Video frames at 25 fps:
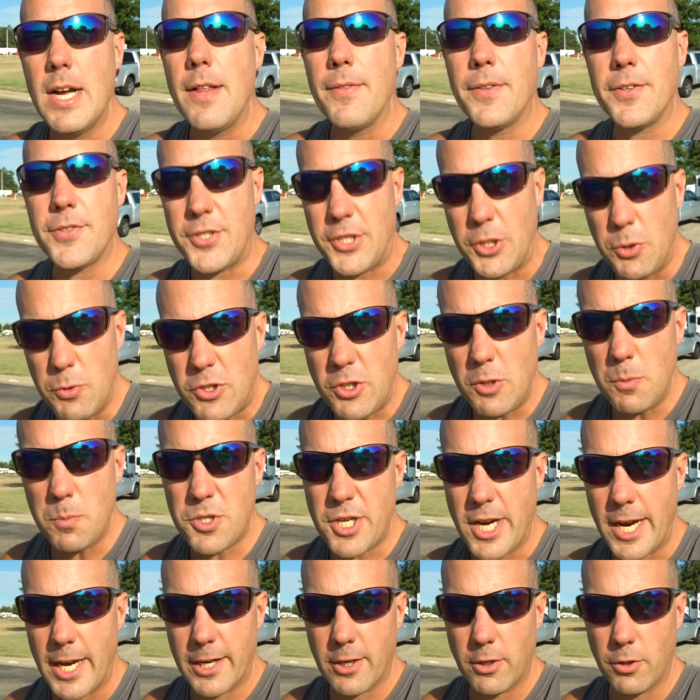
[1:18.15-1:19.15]
This YouTube
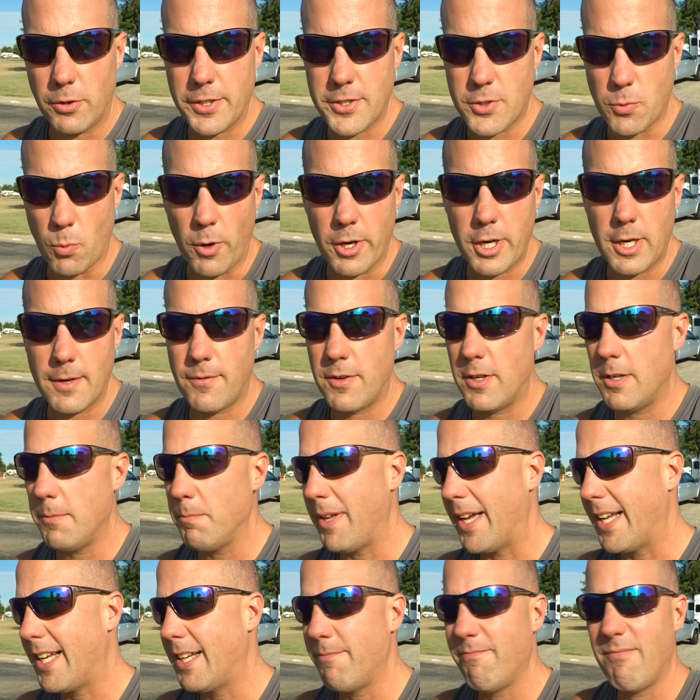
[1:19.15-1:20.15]
channel is one of them,
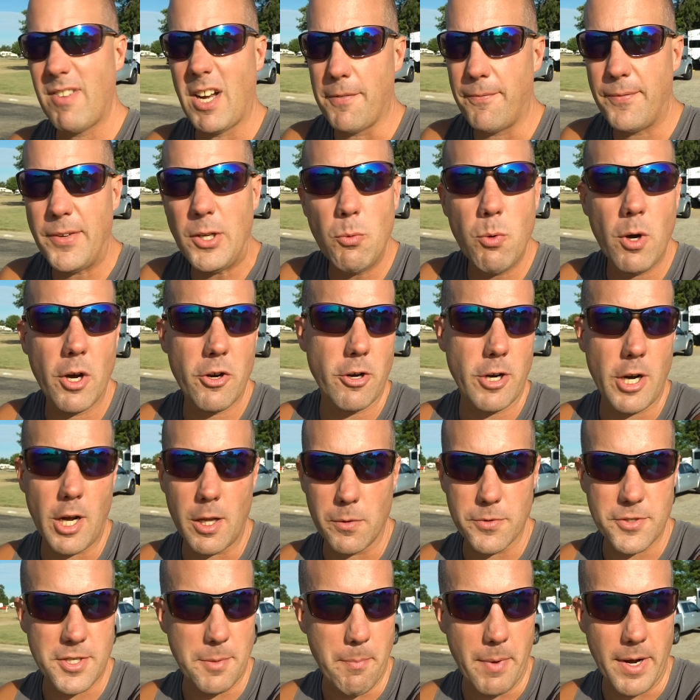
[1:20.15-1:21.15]
like a few
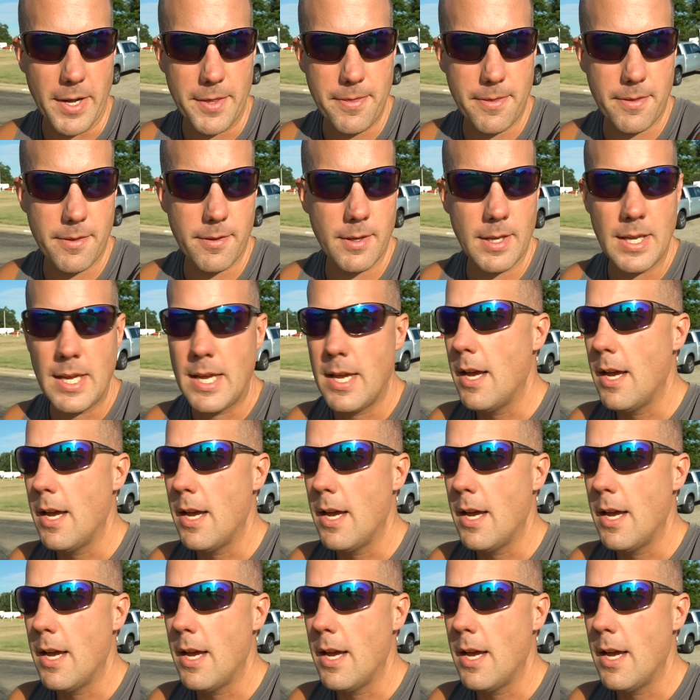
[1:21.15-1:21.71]
$100s a month.